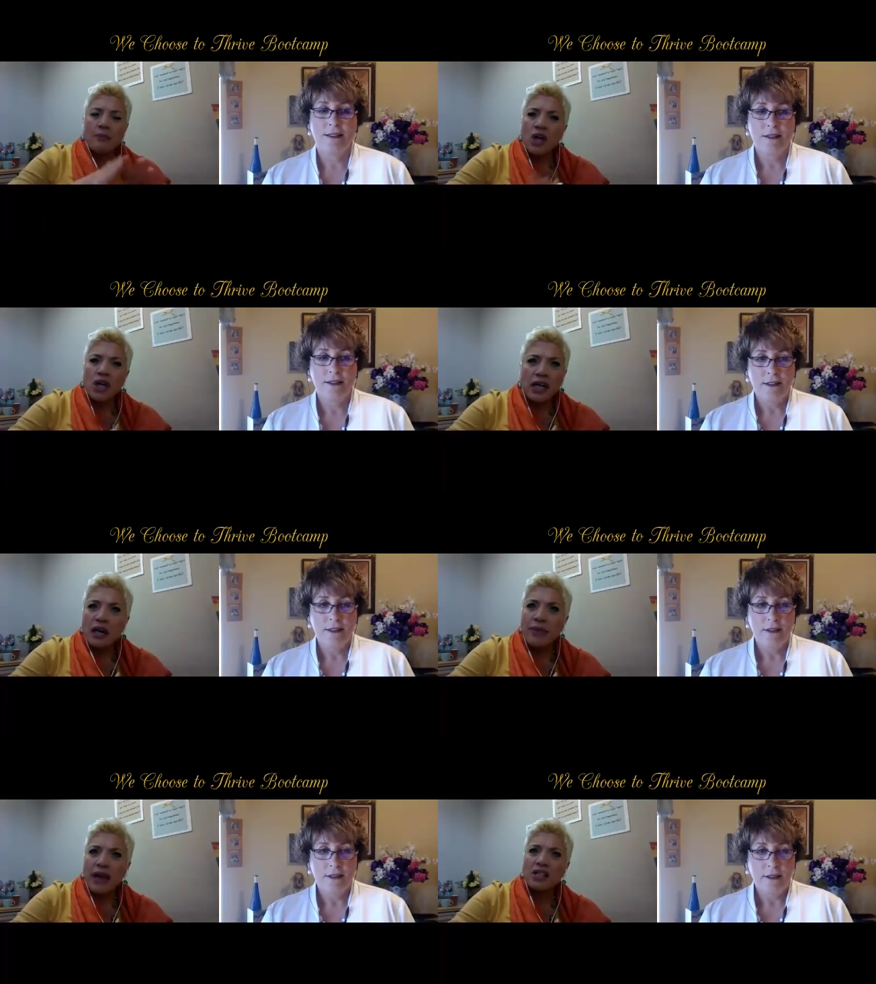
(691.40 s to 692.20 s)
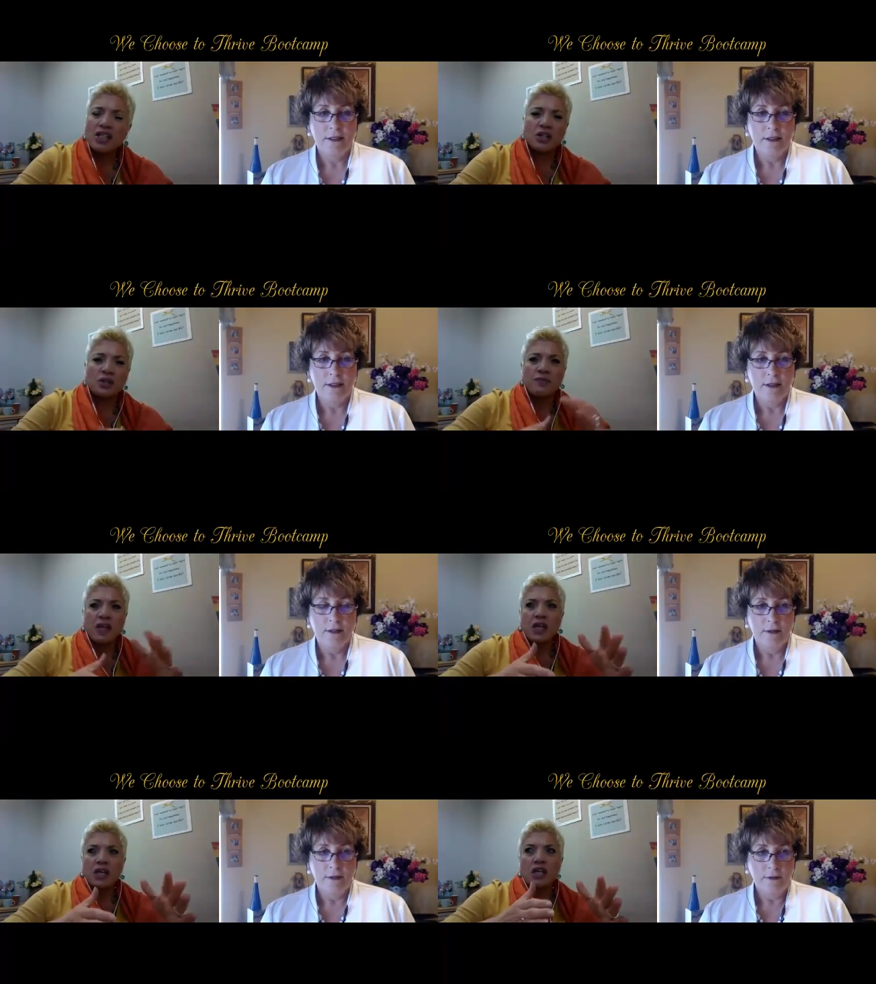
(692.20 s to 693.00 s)
Speaker 1: I'm going to come back to,
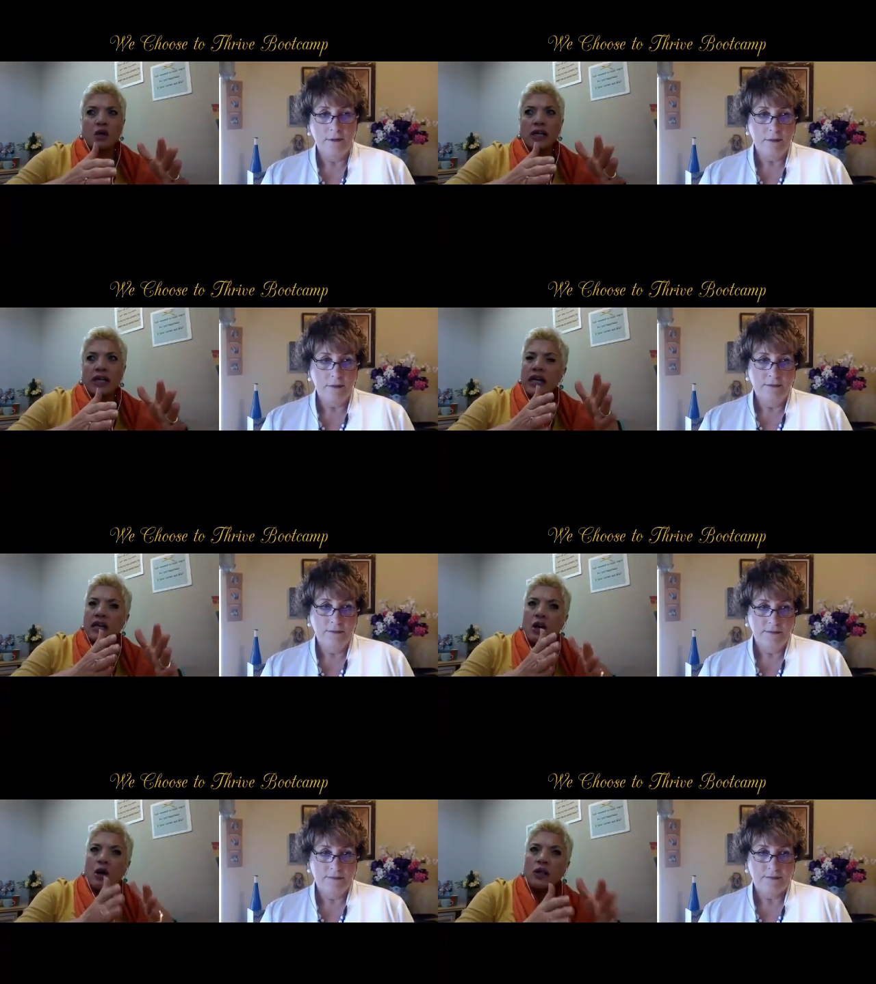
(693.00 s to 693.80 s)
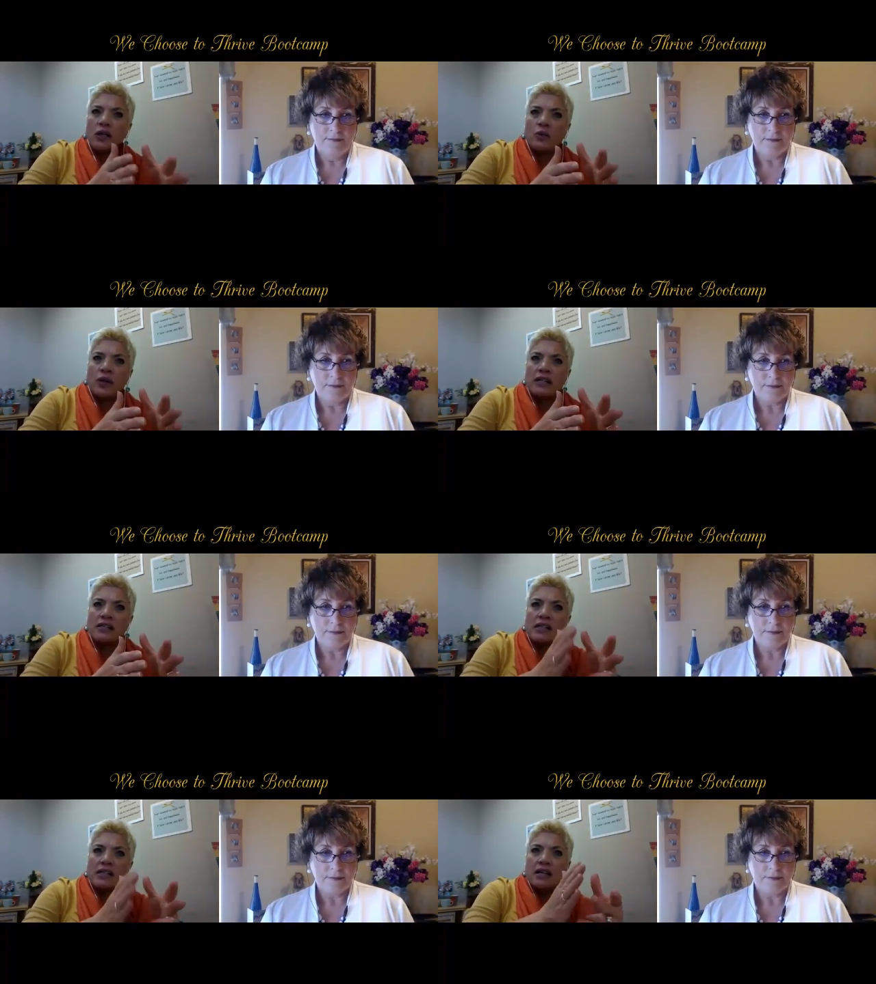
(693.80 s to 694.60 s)
you know, like in Holy Writ, it
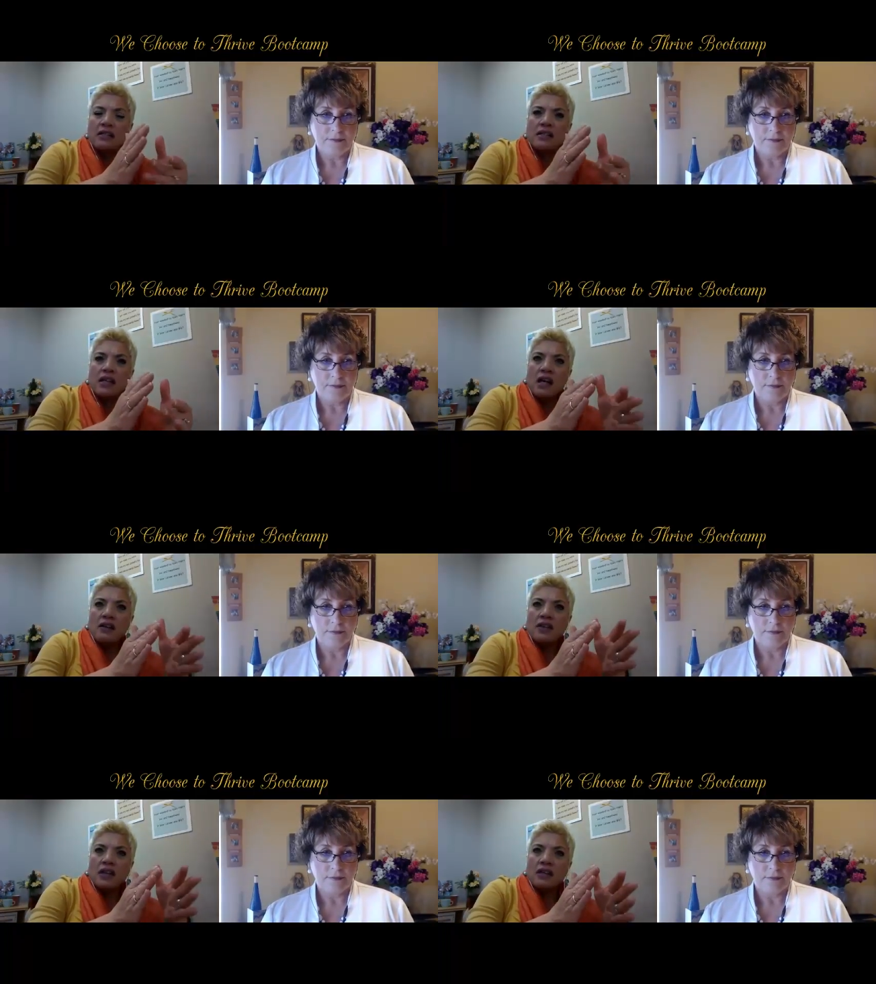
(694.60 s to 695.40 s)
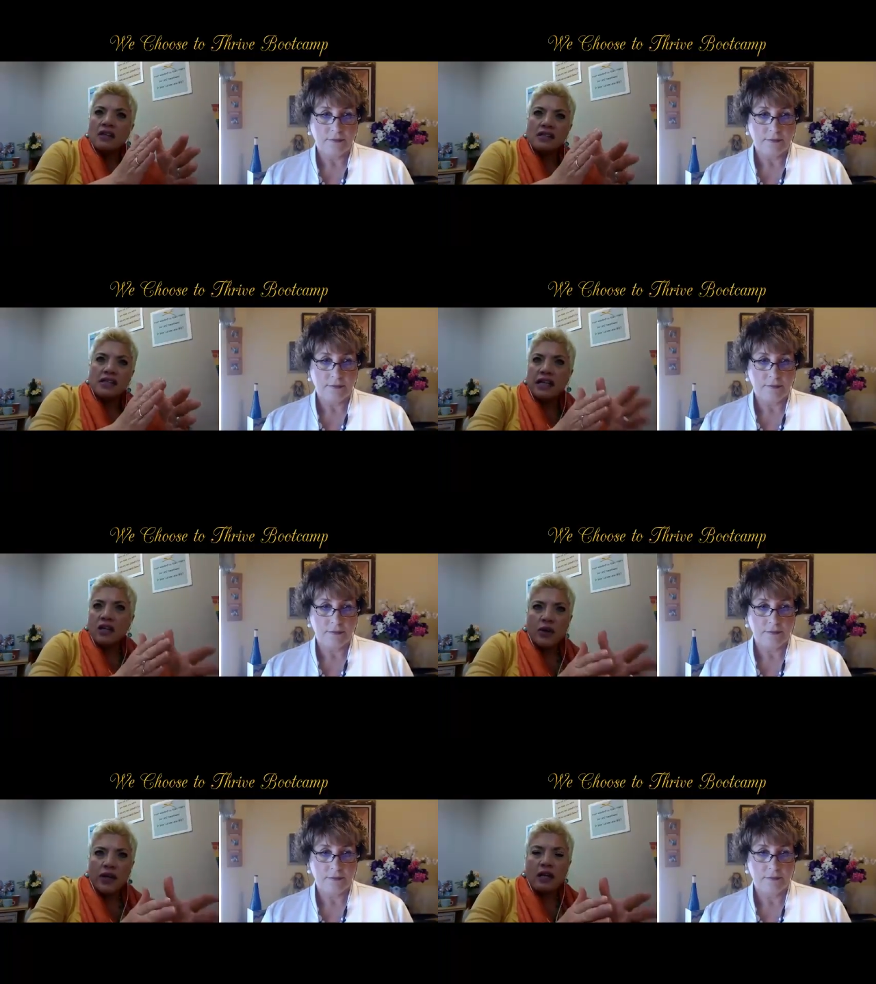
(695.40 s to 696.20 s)
says the, the second
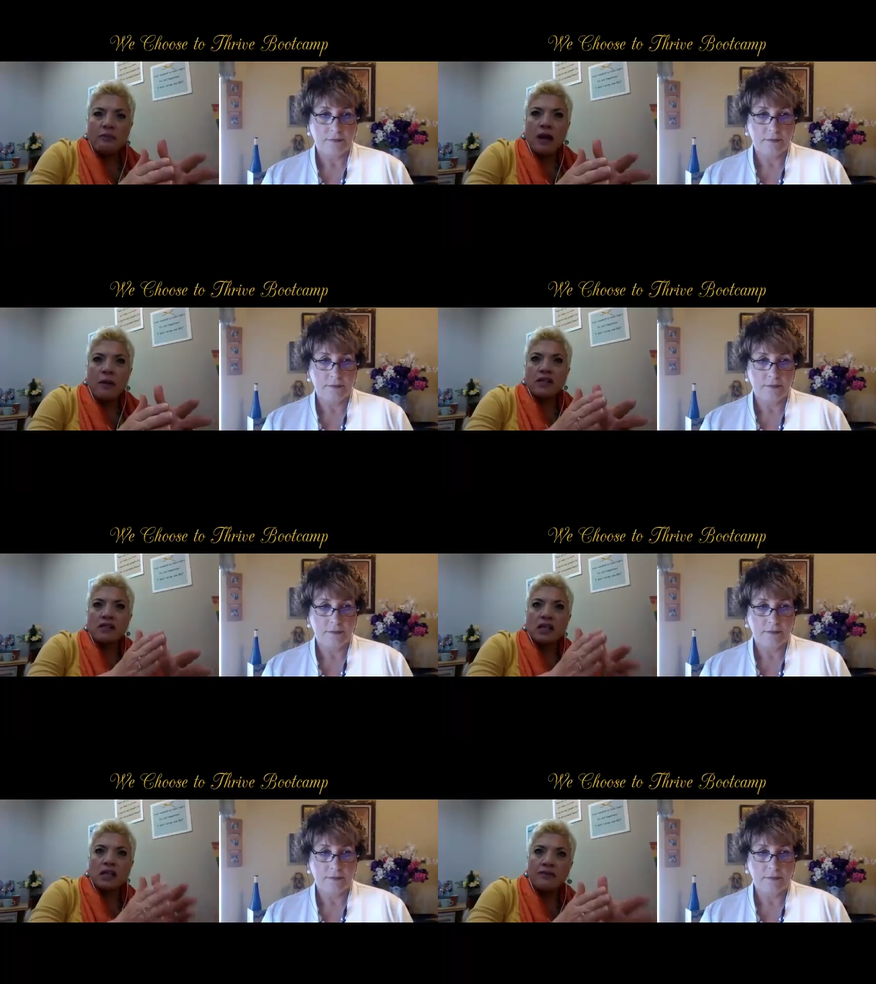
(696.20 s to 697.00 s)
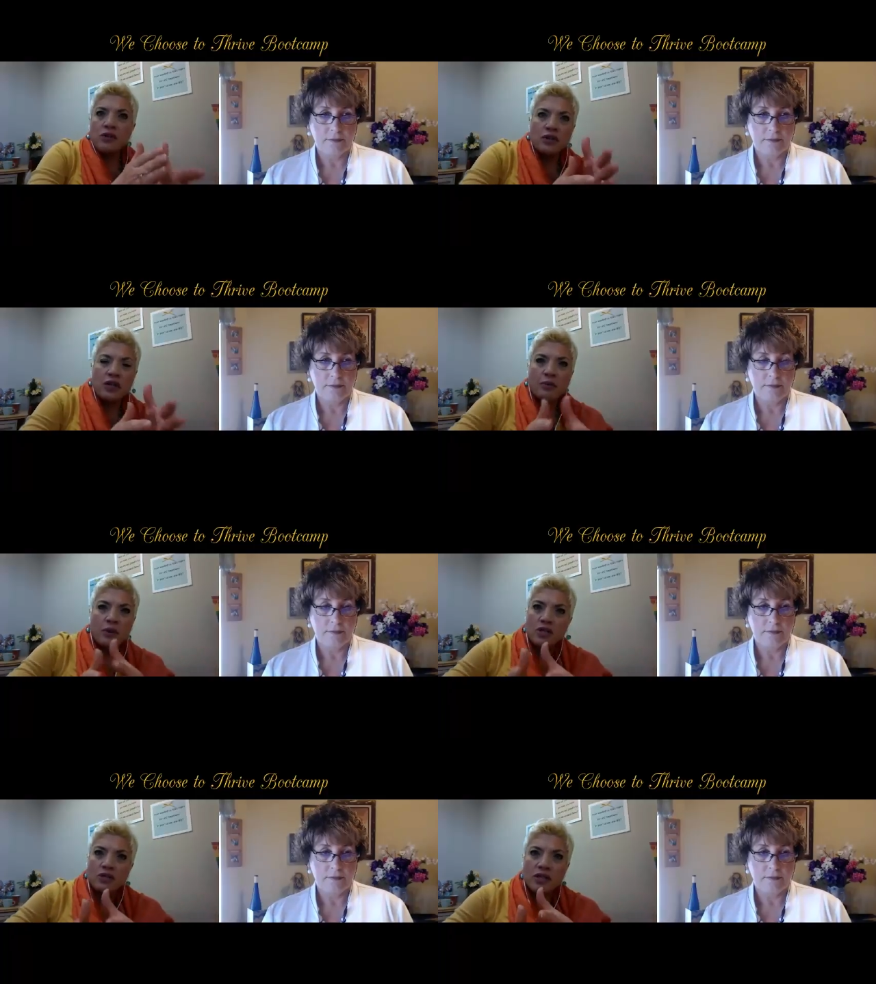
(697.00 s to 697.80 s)
great commandment is to love your neighbor as
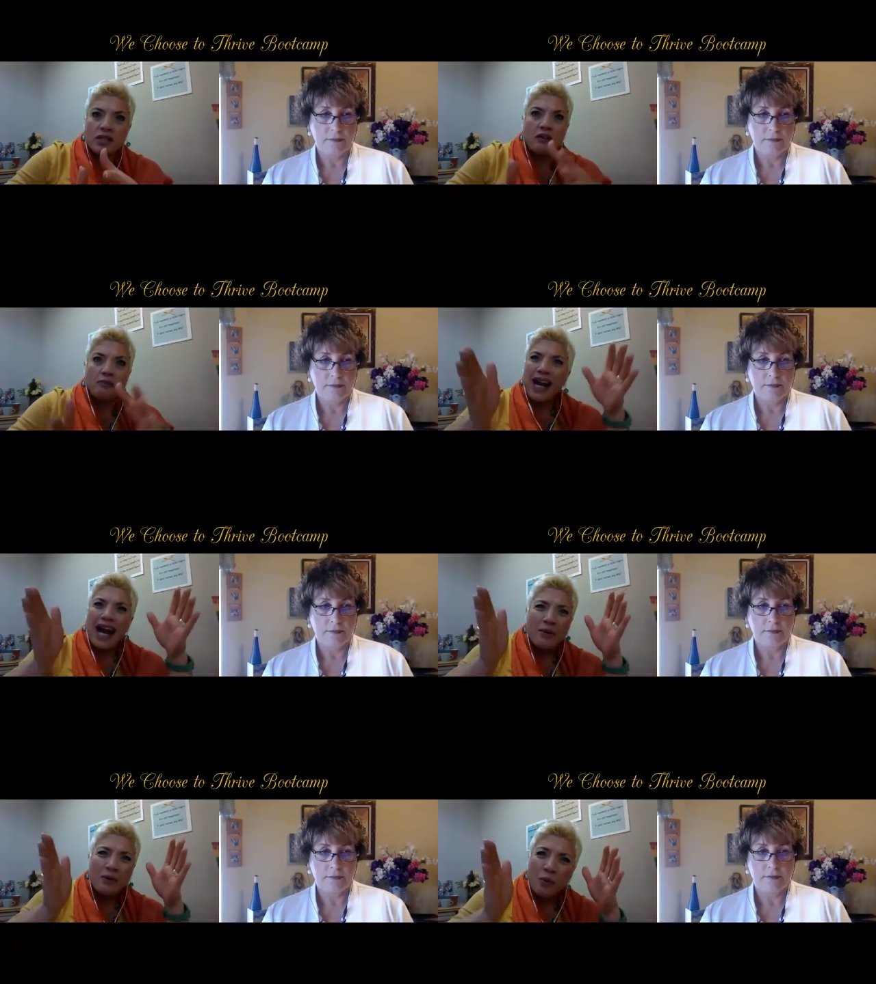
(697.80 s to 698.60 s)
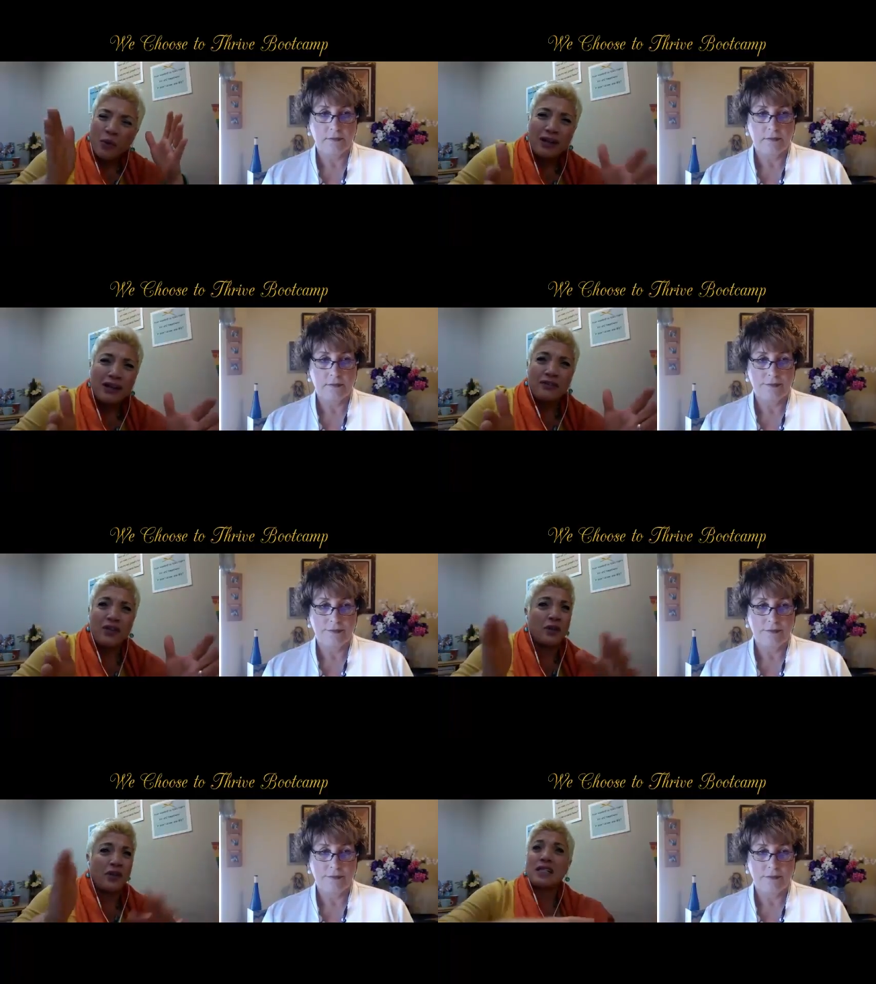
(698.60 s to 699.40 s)
yourself. But I really feel that
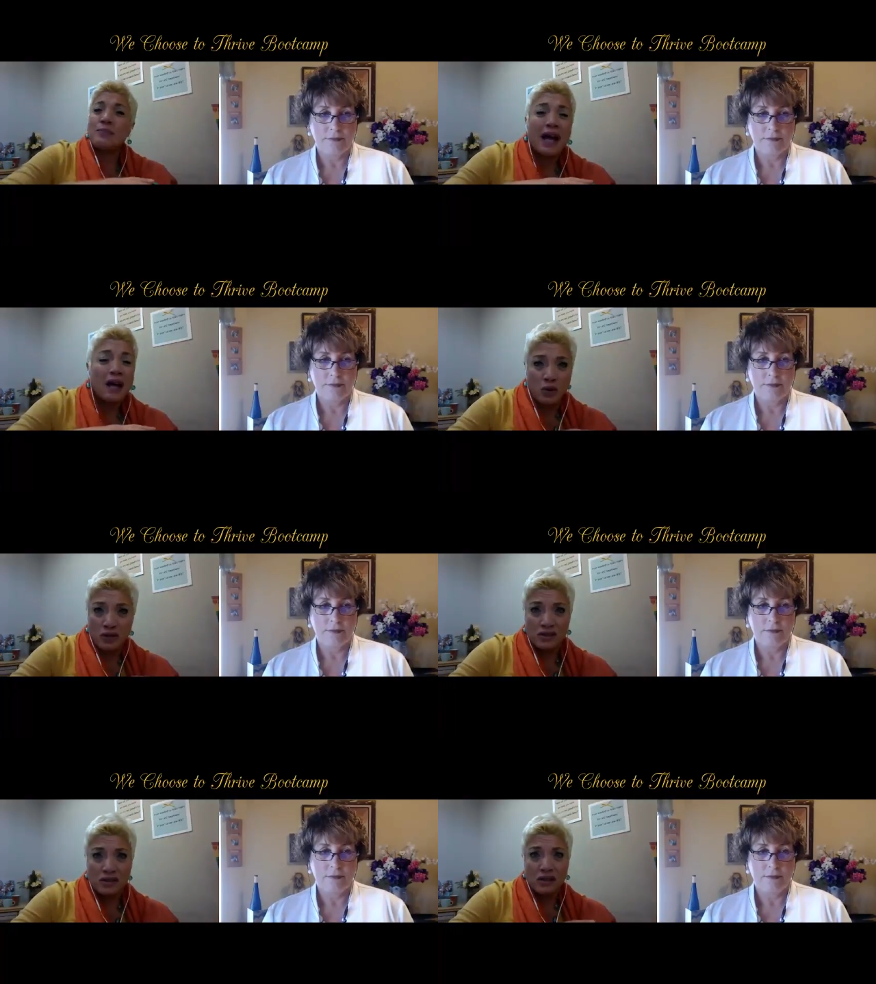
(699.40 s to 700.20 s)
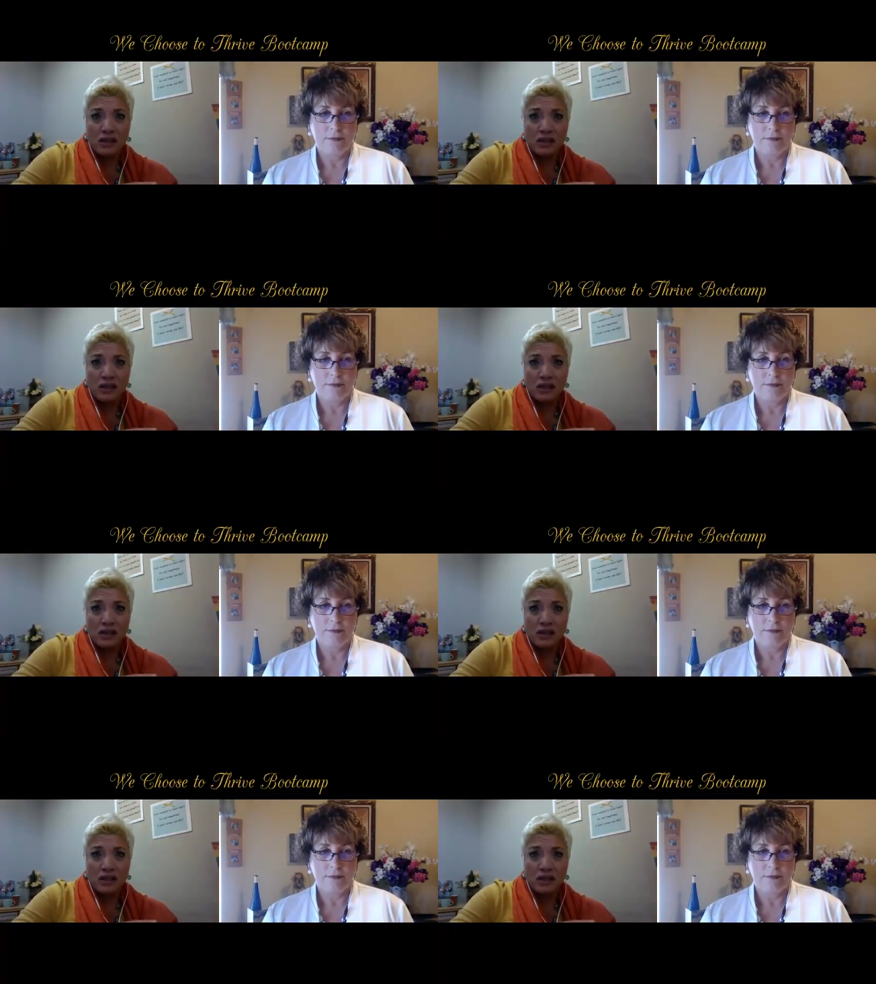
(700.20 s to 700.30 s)
that's backwards.